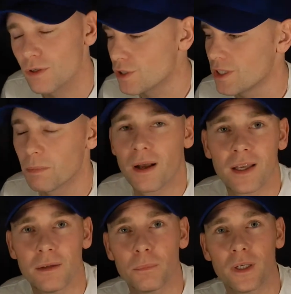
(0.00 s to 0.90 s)
margin you're
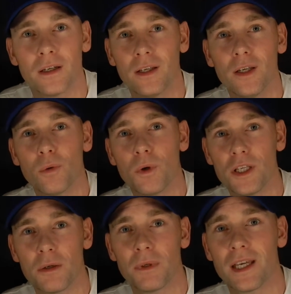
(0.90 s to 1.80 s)
paying, but
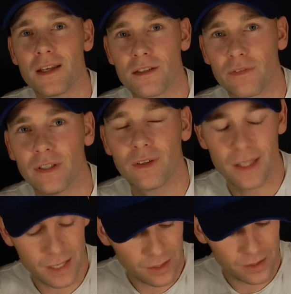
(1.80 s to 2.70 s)
when you can be getting something
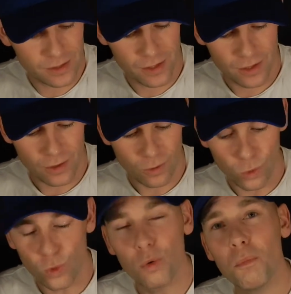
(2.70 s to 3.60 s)
like this
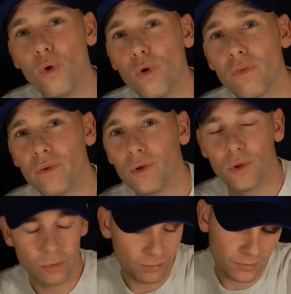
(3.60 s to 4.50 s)
or more
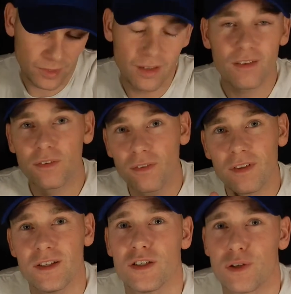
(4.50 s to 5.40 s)
for,
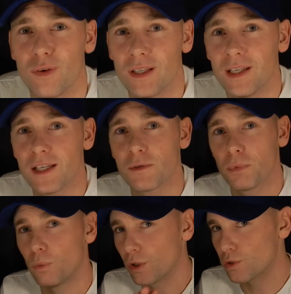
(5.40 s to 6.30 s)
this is slightly less,
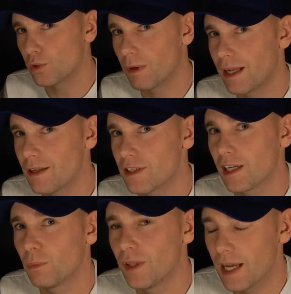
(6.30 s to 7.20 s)
but we're going to talk about that in a
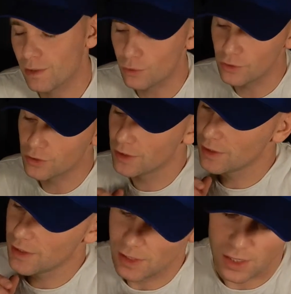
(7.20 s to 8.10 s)
second with the add-ons.
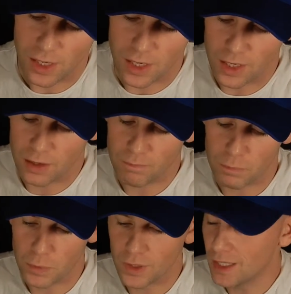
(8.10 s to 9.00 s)

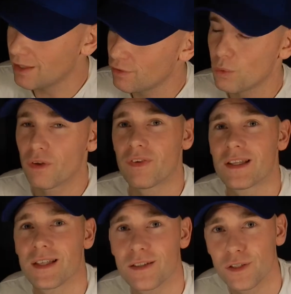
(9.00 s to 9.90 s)
But yeah, if you want a
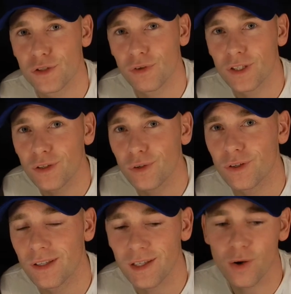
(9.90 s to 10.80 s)
fantastic screen, you're
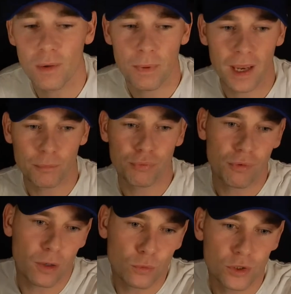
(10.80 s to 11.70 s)
looking at the iPad
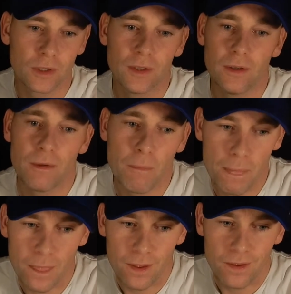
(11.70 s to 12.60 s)
Pros.
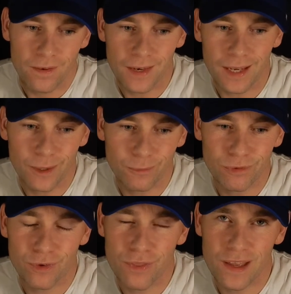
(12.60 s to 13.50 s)
Now,
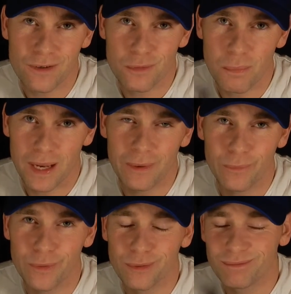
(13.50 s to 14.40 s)
for
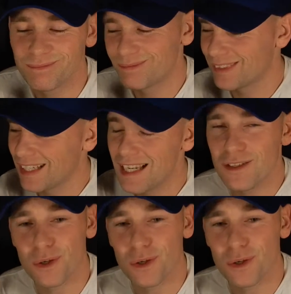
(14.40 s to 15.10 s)
£1,000 in